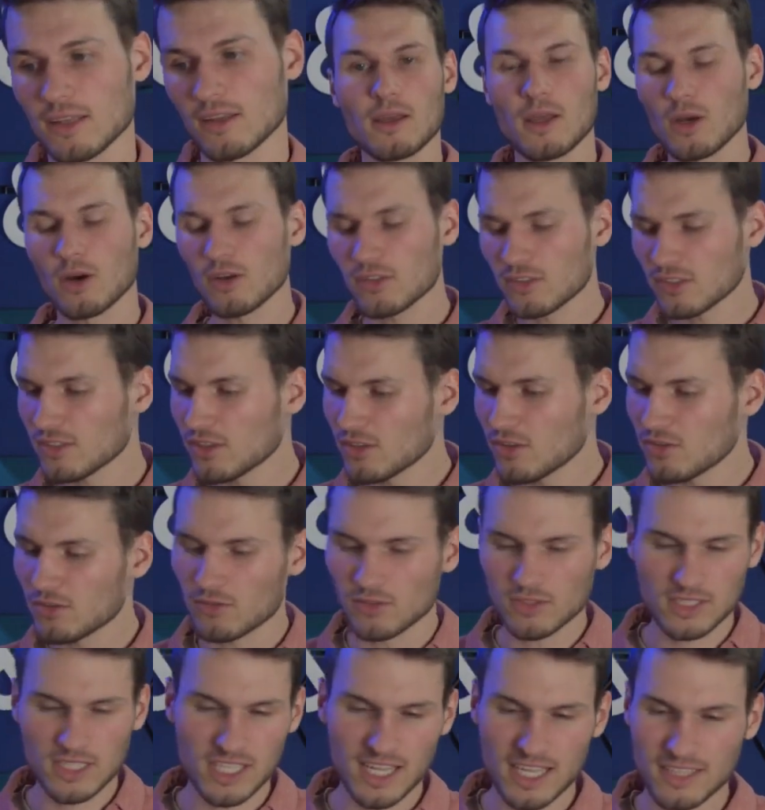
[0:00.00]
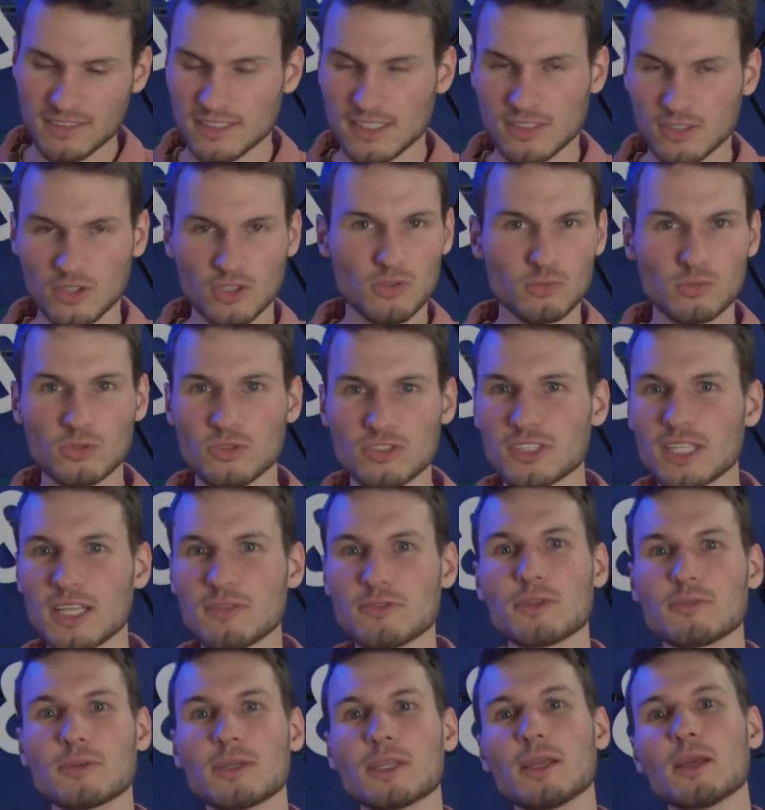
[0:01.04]
Also, as in almost
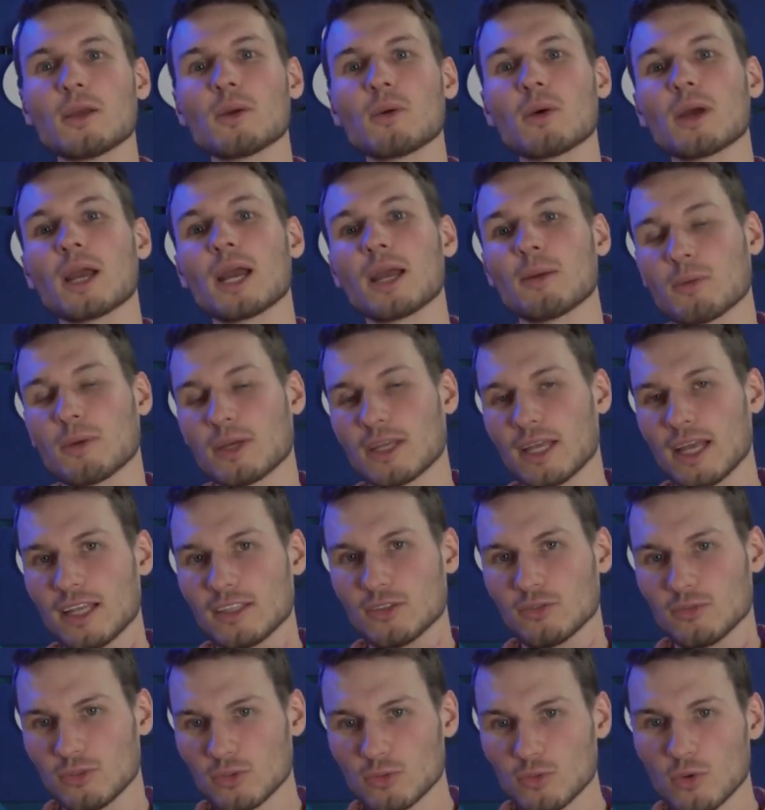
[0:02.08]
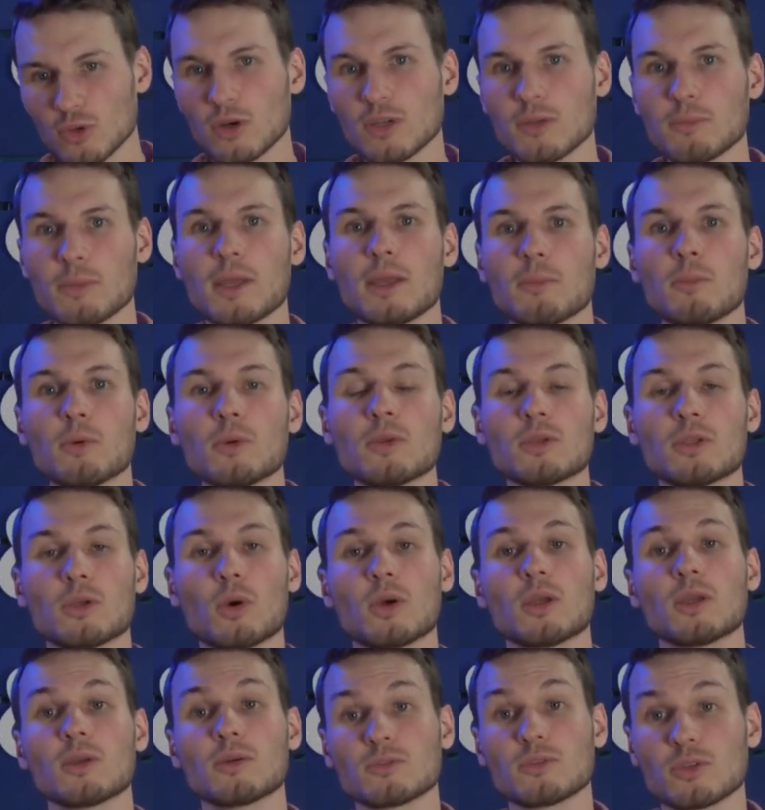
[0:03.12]
every video, I would like to reward my most
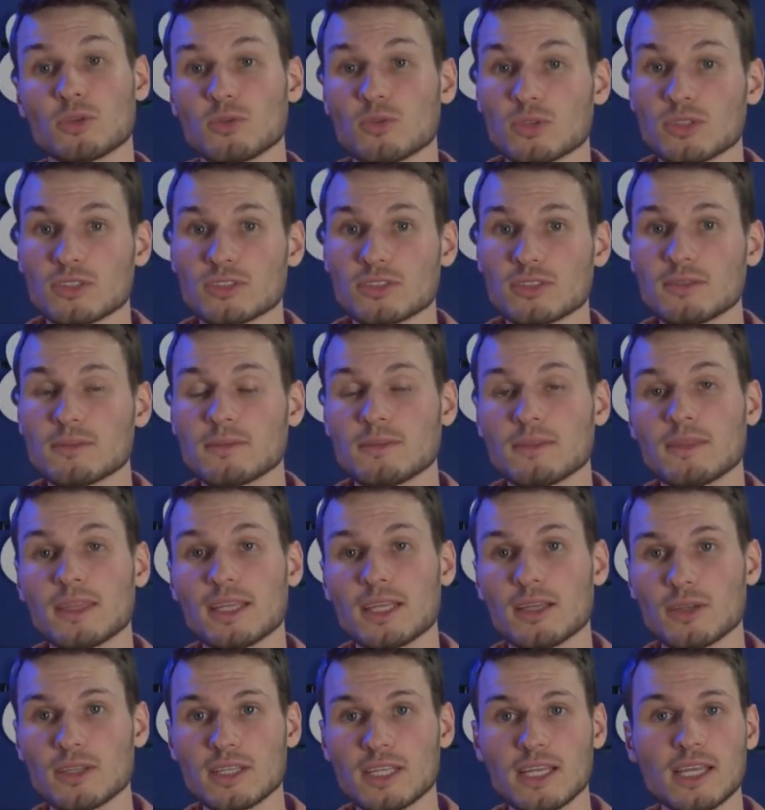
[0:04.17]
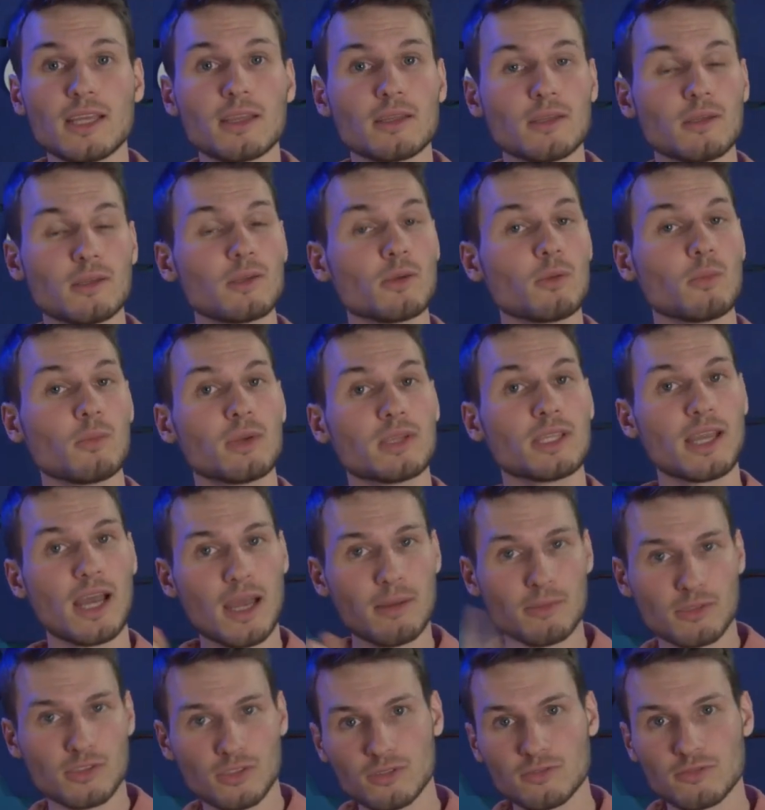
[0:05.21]
loyal viewers here again with an
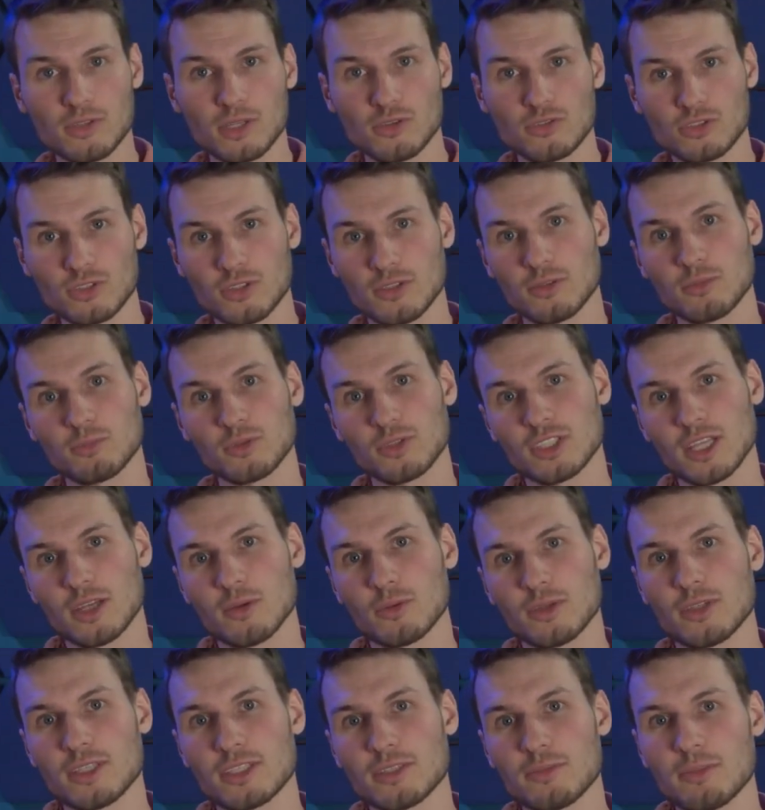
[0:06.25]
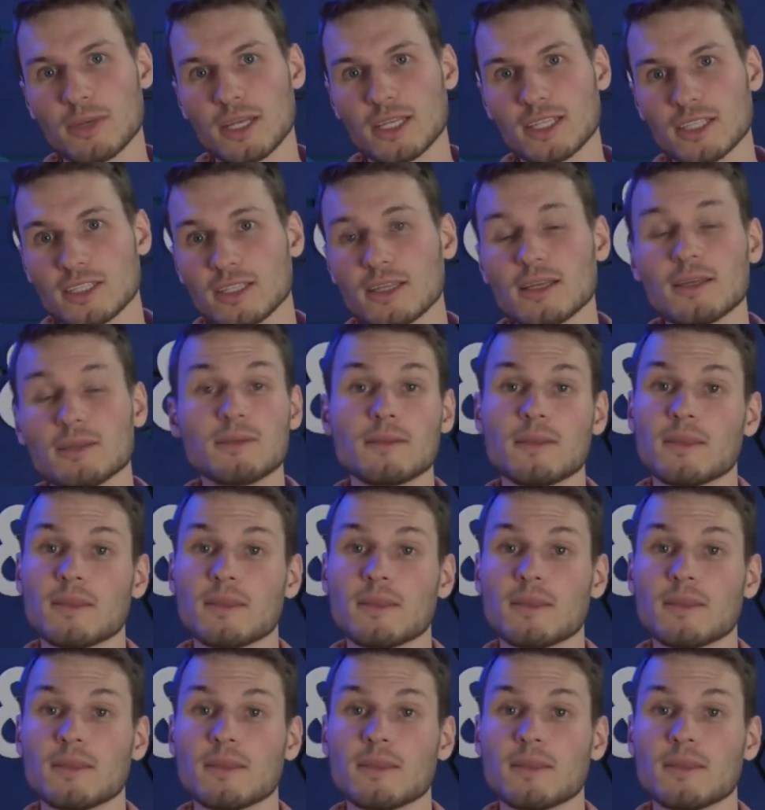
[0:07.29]
Amazon voucher, which I will display here.